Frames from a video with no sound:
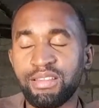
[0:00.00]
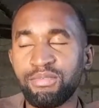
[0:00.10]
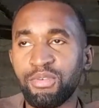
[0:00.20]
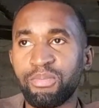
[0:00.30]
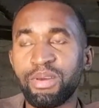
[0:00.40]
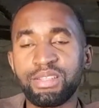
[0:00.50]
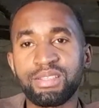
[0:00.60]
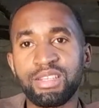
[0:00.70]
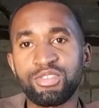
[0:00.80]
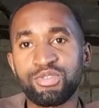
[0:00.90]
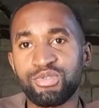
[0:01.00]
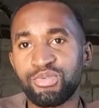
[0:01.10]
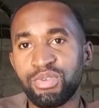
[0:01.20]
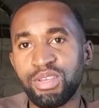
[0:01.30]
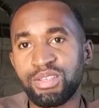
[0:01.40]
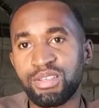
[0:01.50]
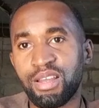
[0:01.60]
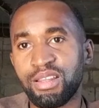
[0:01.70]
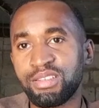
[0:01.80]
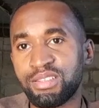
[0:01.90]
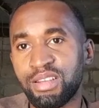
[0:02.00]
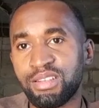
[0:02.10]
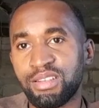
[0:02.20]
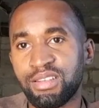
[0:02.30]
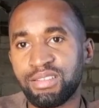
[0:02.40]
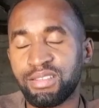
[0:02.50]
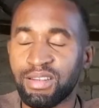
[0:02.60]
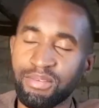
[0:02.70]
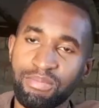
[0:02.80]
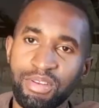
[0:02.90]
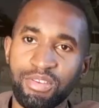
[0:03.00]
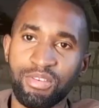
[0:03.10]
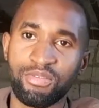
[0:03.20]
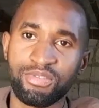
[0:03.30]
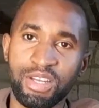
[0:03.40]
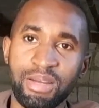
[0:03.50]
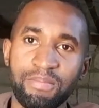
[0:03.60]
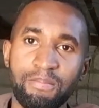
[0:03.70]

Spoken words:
Your birds need to eat at least at a certain period of time.